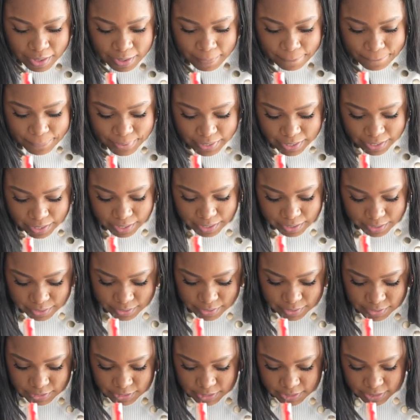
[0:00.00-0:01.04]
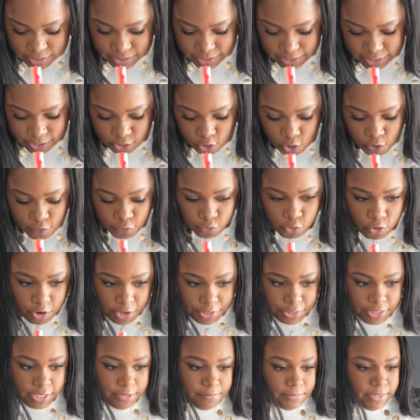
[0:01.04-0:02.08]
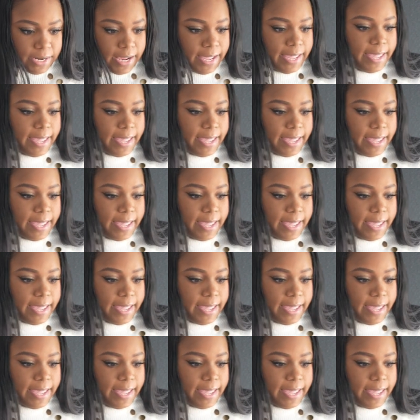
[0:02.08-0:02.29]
because the overall theme that I